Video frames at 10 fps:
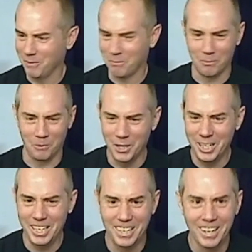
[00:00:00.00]

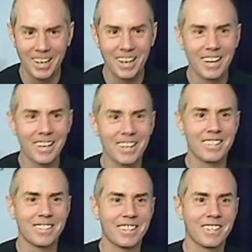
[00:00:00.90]
Really? I was
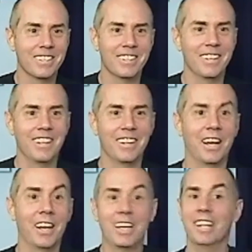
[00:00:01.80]
like,
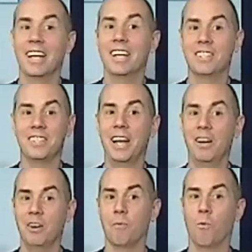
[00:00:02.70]
again, that's just how
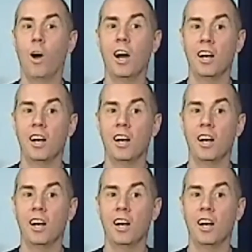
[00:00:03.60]
I'm wired.